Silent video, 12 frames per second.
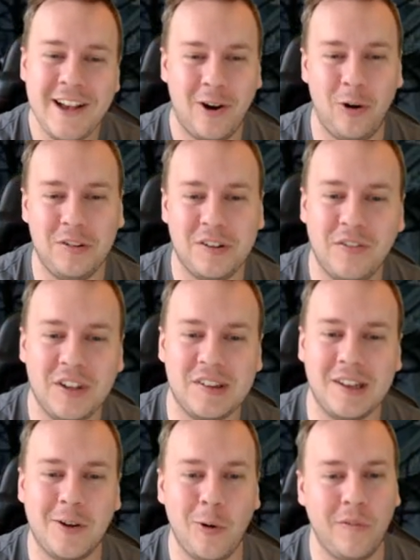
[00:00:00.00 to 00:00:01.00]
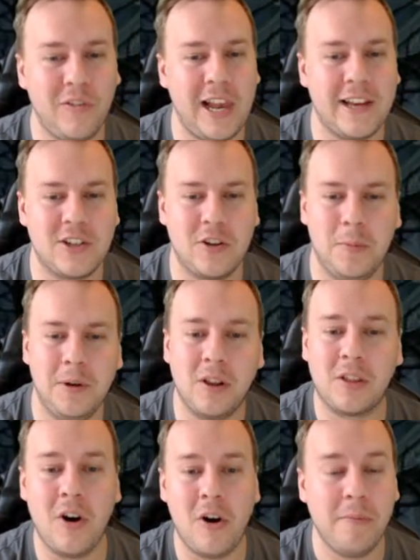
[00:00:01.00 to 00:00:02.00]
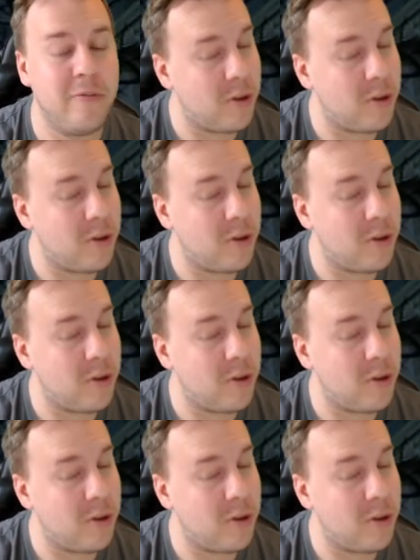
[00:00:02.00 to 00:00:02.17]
Also visit golfclashtommy.com